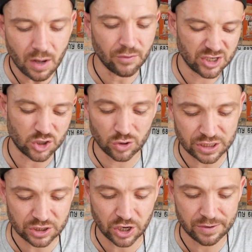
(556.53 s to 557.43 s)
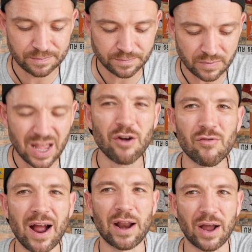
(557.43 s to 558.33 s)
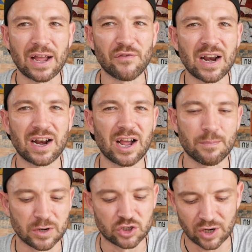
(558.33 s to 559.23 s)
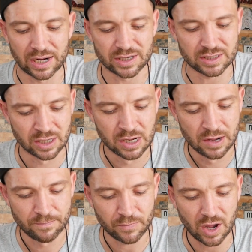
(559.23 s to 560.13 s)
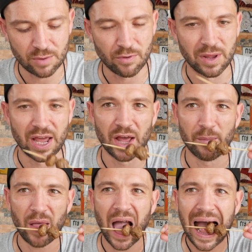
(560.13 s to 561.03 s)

And the sauce is good. They're all right, like if I'd had a couple of drinks, I could probably eat them.